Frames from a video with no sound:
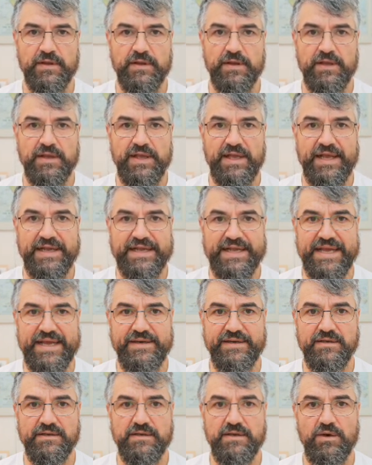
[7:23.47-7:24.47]

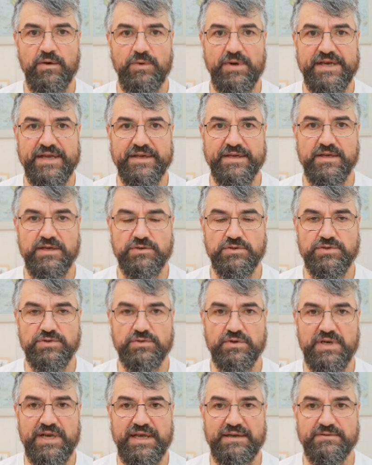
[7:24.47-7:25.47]
Again, when I go to
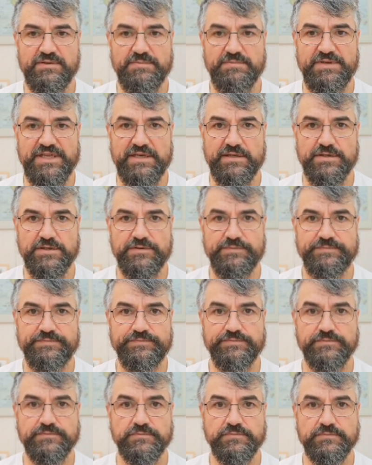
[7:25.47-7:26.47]
Cloud Build
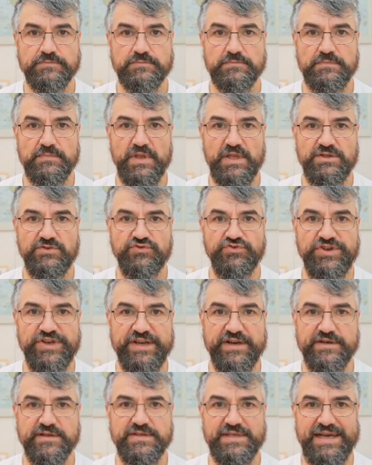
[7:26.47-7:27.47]

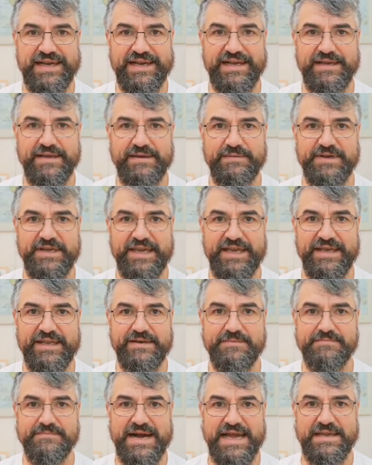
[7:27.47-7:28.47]
Triggers, I am in
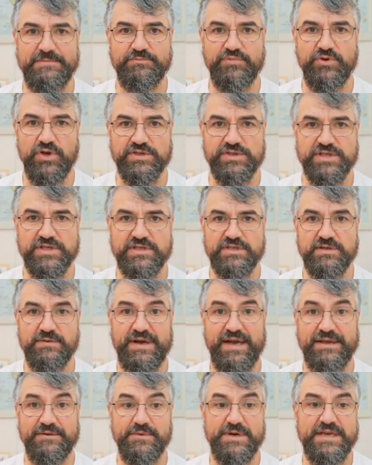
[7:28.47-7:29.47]
my project, so
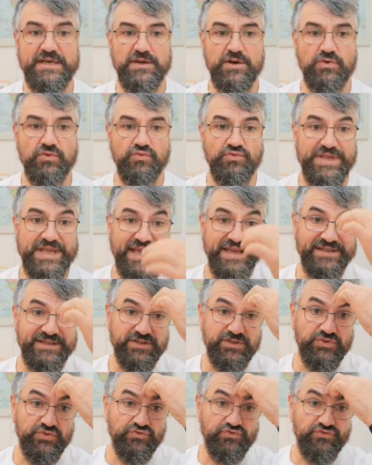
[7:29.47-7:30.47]
I will create
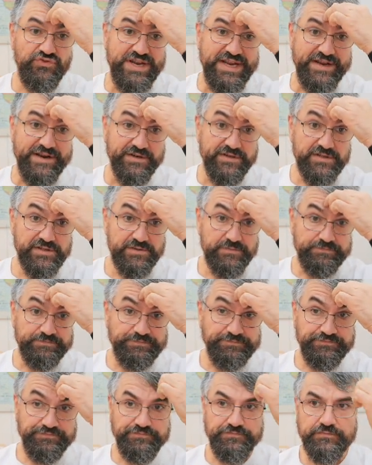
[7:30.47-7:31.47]
triggers
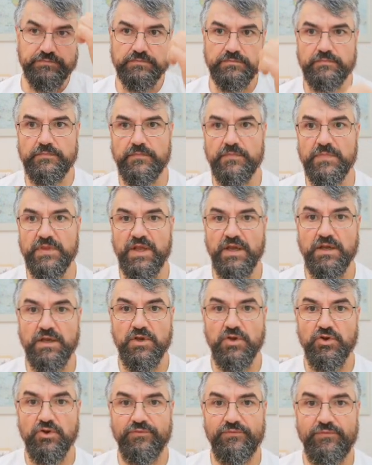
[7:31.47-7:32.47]

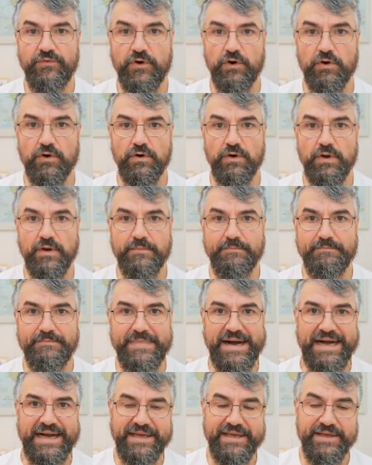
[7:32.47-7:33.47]
for
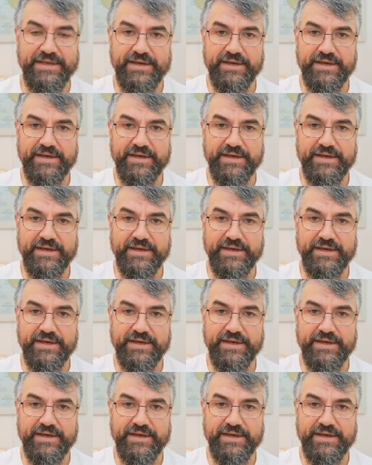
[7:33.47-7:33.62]
my